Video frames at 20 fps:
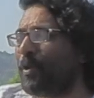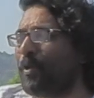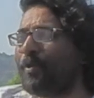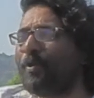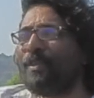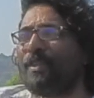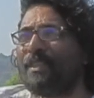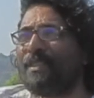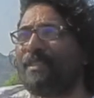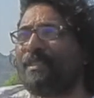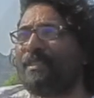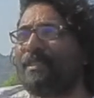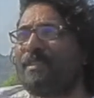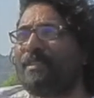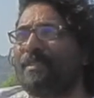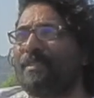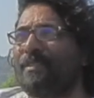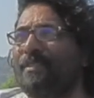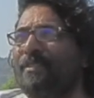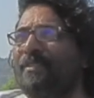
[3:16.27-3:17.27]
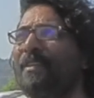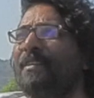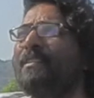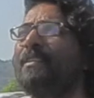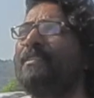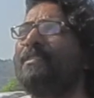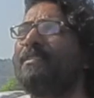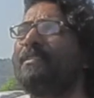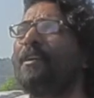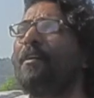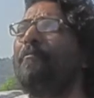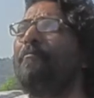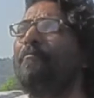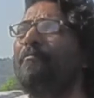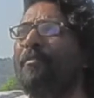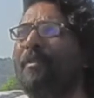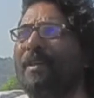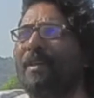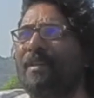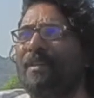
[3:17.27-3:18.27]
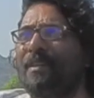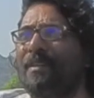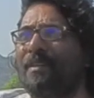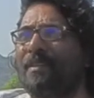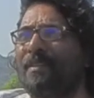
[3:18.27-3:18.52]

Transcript: the audience that in some way